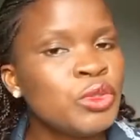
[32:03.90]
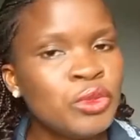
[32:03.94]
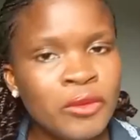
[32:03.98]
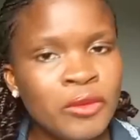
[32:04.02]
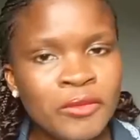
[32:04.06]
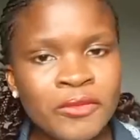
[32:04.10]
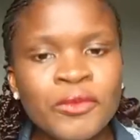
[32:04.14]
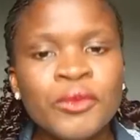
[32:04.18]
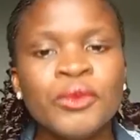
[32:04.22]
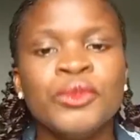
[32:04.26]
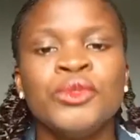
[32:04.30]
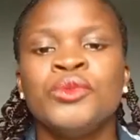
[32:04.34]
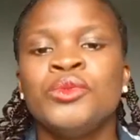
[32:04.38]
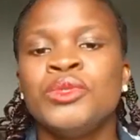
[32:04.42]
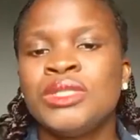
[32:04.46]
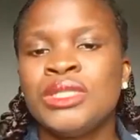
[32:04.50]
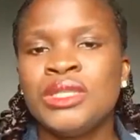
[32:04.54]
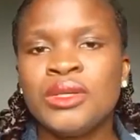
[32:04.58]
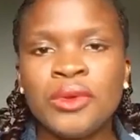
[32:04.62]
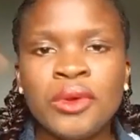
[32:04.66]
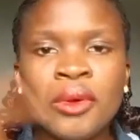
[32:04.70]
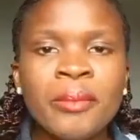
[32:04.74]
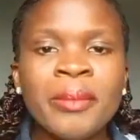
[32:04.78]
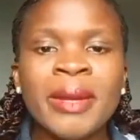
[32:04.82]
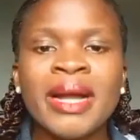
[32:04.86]
phone, you will still
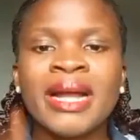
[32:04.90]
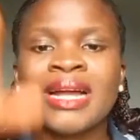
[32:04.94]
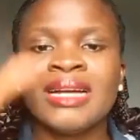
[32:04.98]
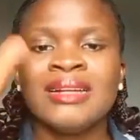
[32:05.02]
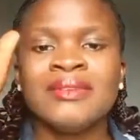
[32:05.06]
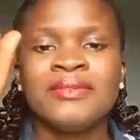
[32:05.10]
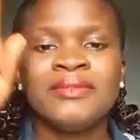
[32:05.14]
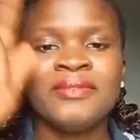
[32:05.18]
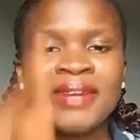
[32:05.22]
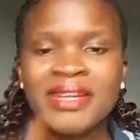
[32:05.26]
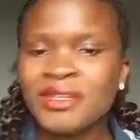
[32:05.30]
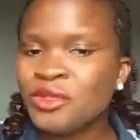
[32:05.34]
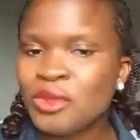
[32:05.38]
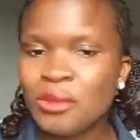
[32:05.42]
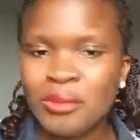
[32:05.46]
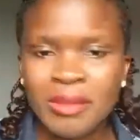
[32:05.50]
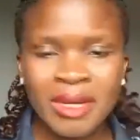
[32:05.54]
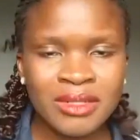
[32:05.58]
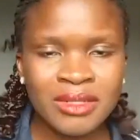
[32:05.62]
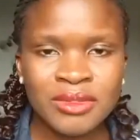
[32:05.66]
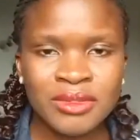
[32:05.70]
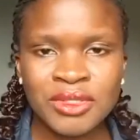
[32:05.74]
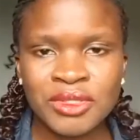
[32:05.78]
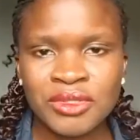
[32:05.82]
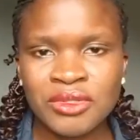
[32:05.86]
come back and find your
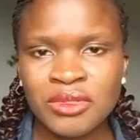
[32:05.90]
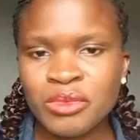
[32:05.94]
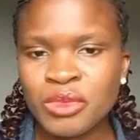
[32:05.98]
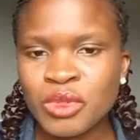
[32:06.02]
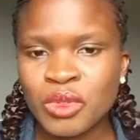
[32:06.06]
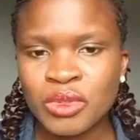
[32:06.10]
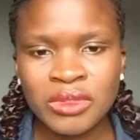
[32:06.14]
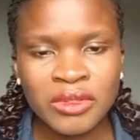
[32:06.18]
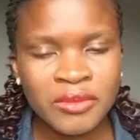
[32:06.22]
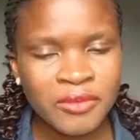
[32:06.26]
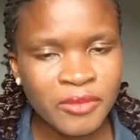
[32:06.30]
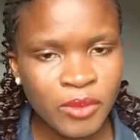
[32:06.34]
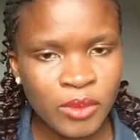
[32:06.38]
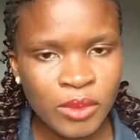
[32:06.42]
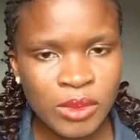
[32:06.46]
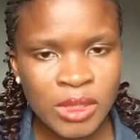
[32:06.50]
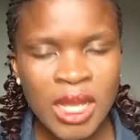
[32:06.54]
manuscript on the phone.